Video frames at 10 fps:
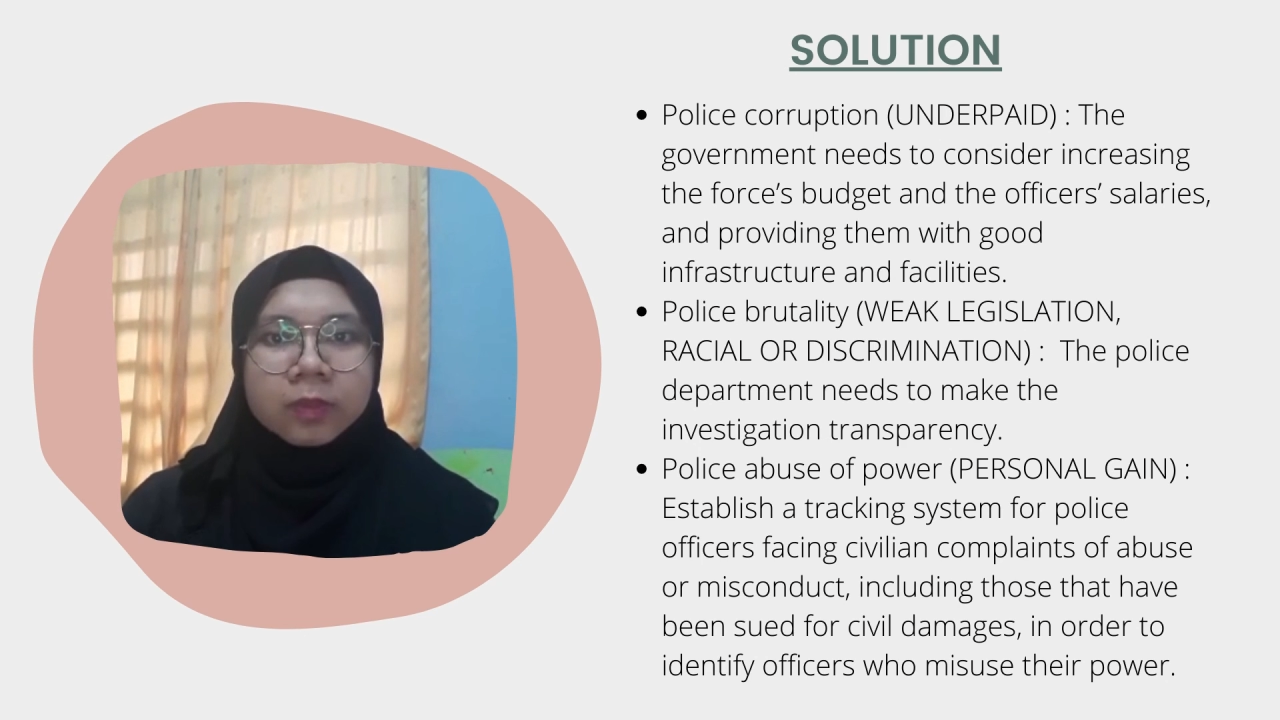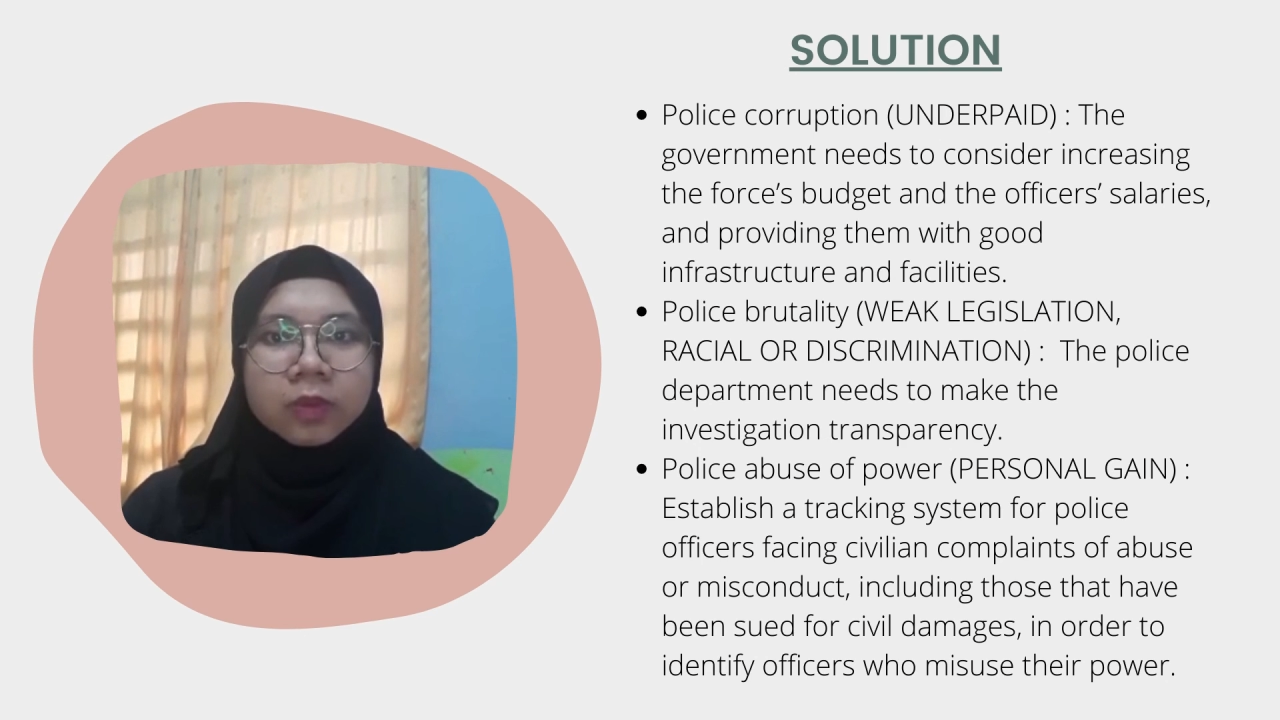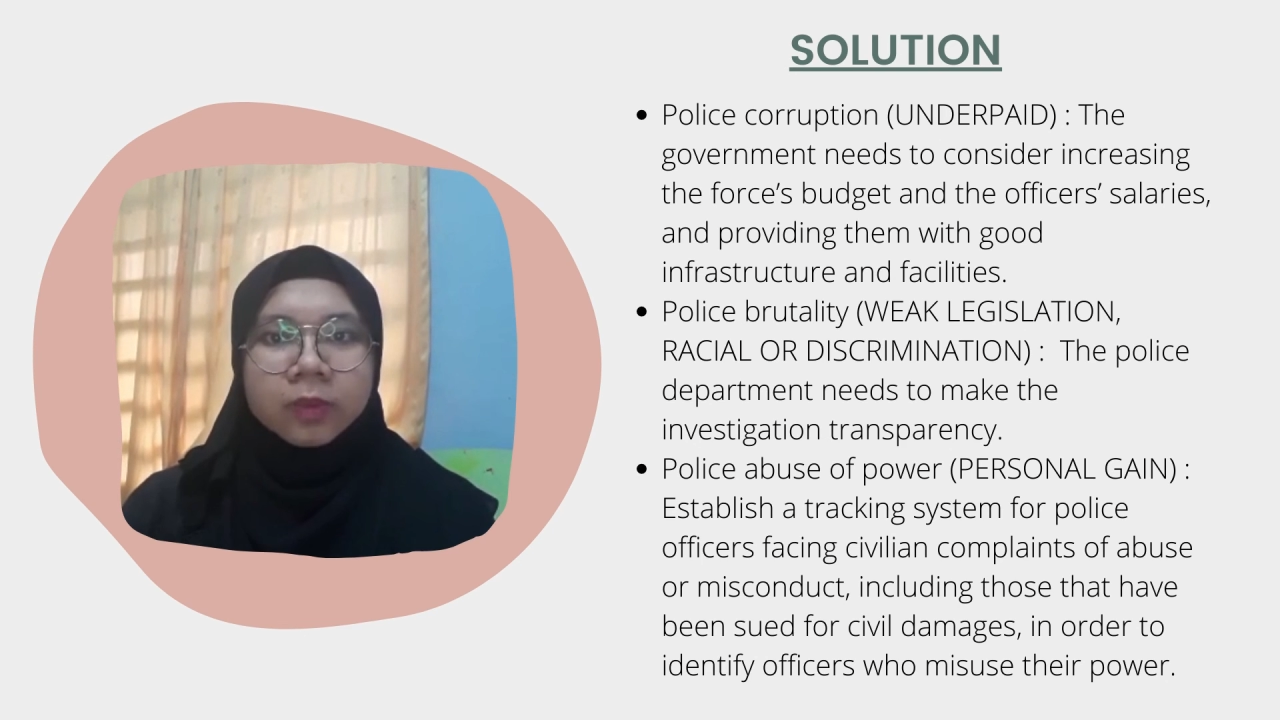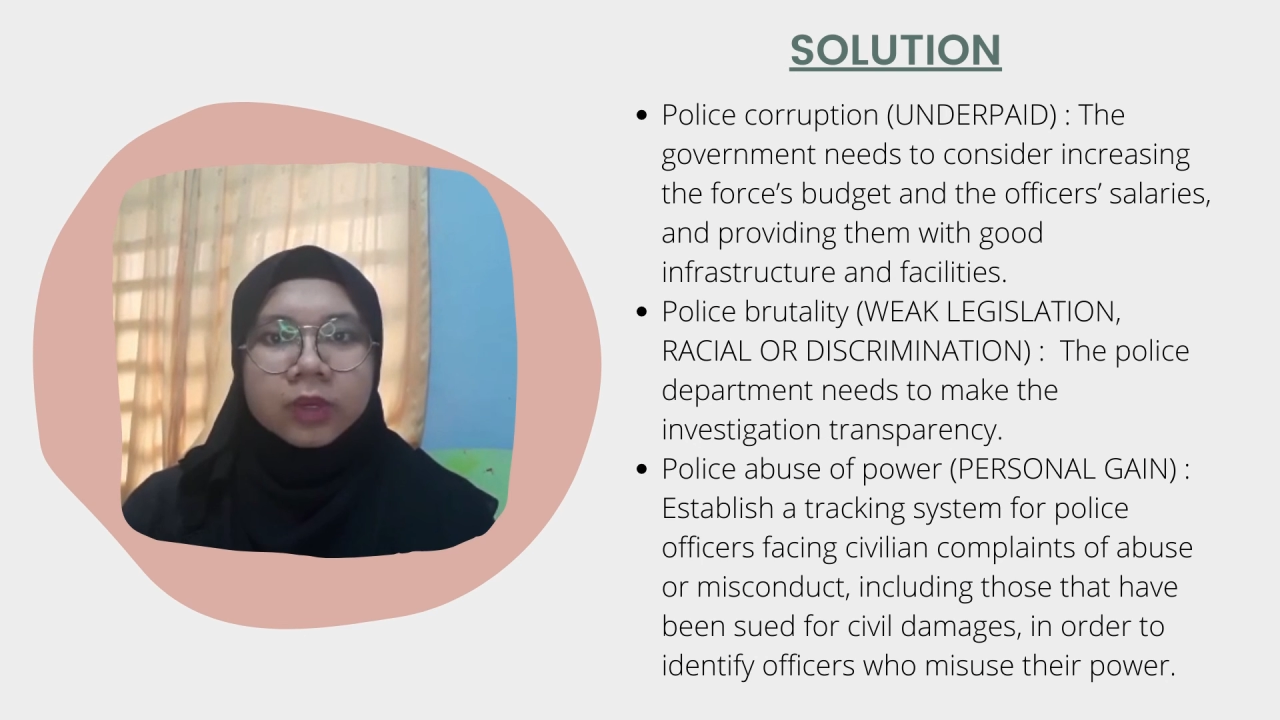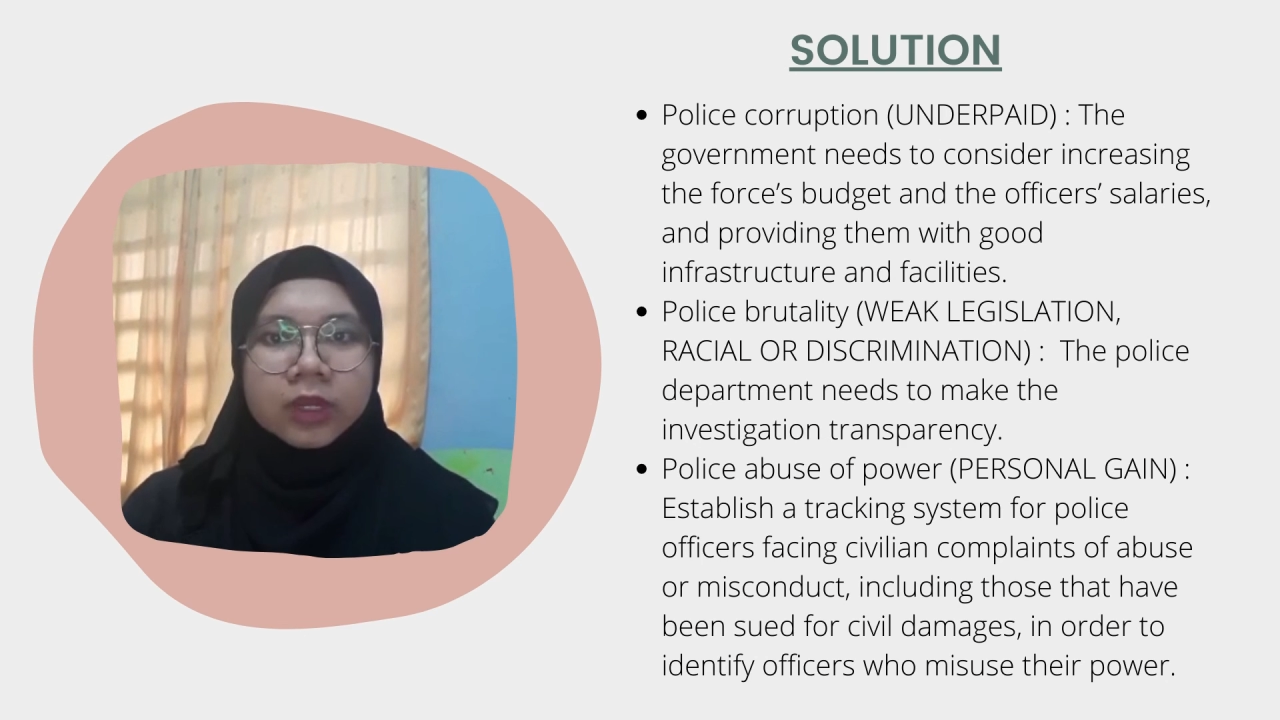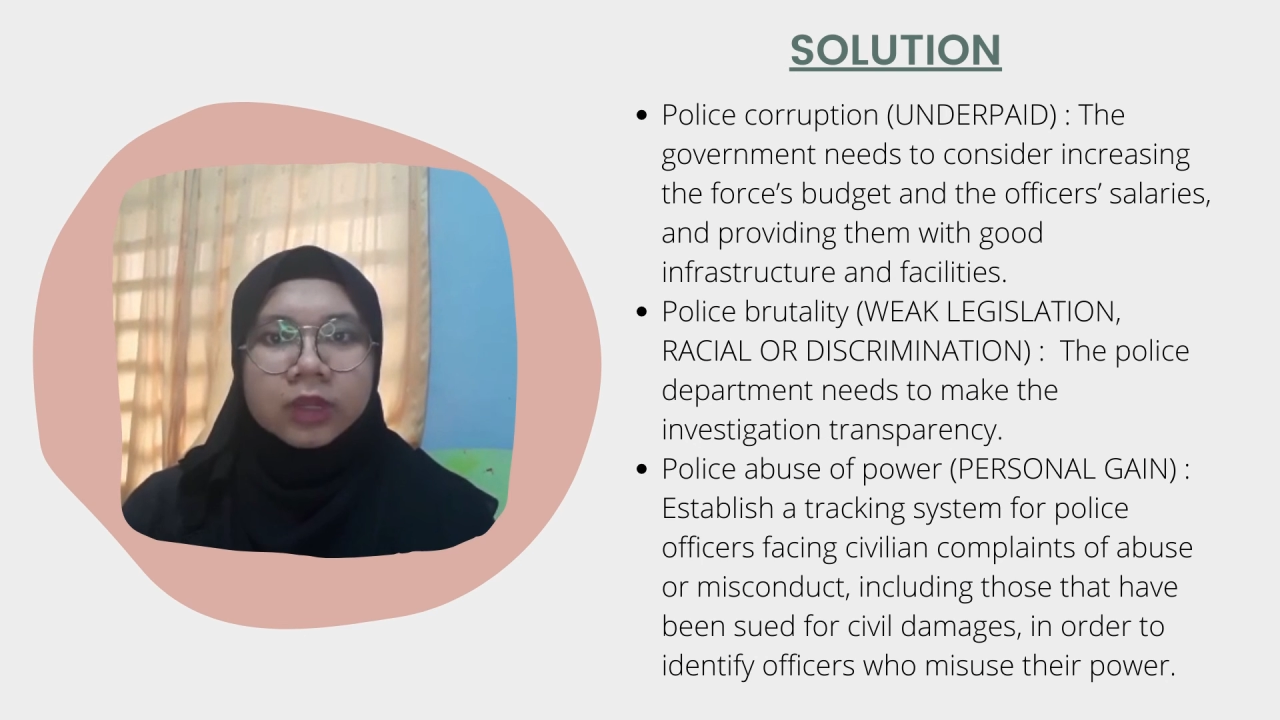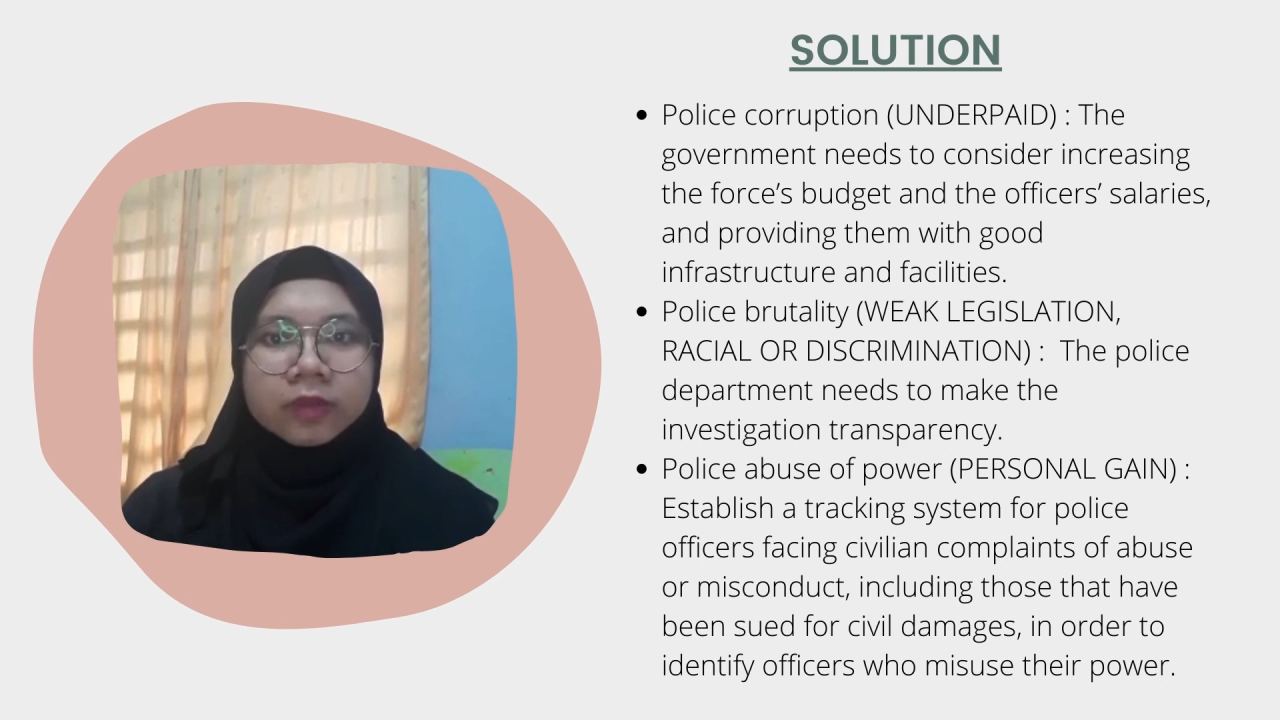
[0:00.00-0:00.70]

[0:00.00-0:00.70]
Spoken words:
properly